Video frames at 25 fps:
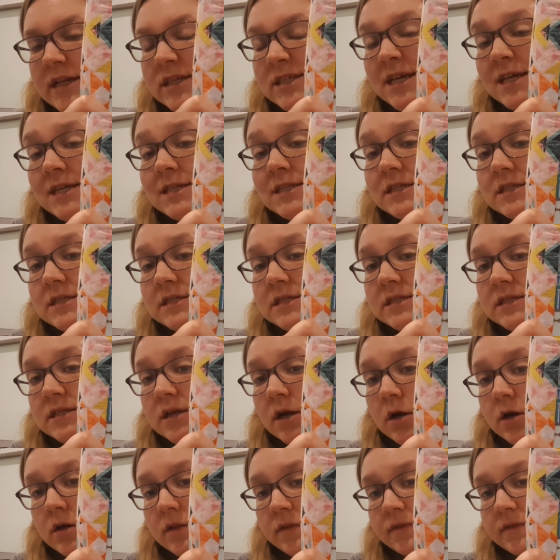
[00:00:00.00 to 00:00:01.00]
intended to
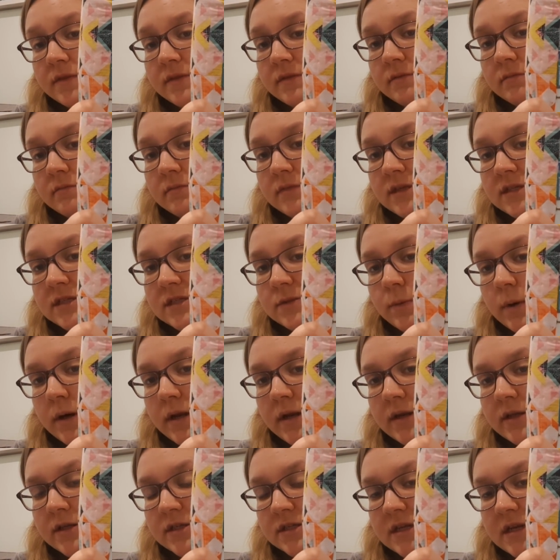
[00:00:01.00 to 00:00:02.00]
start this
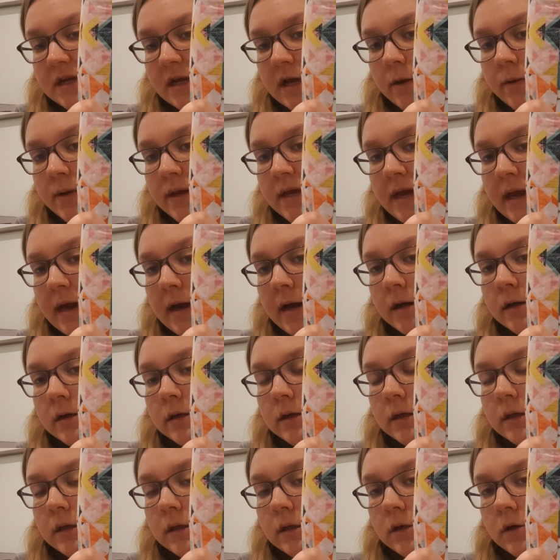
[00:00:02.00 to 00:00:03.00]
one that's going to go here
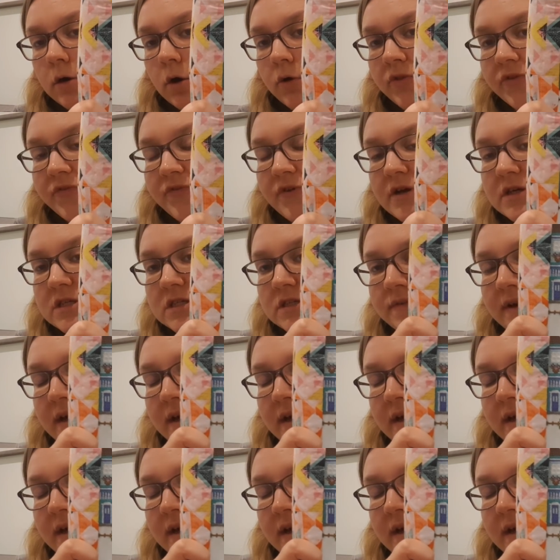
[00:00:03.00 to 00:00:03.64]
on the 1st